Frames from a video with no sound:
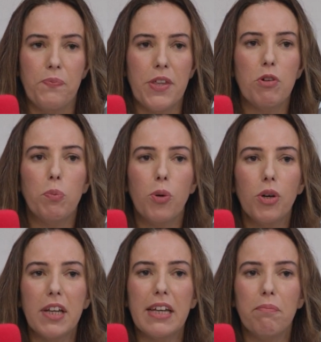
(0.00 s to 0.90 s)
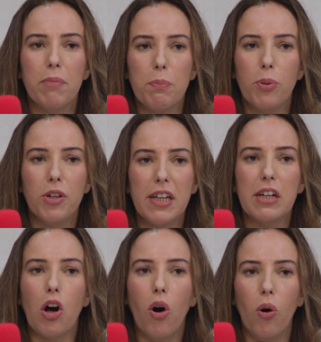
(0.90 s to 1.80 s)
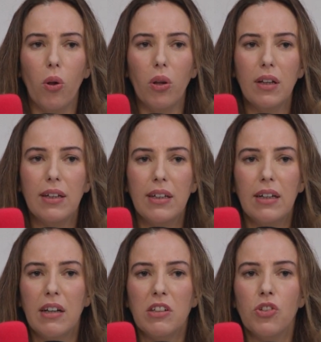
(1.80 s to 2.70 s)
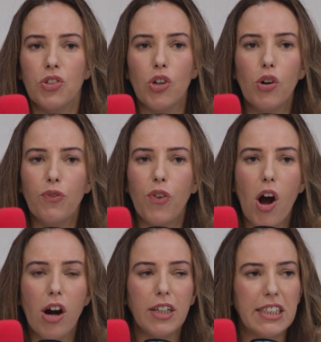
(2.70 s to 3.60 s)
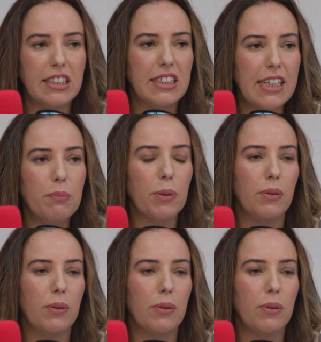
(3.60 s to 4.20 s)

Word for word: He will be put in a hole so far and deep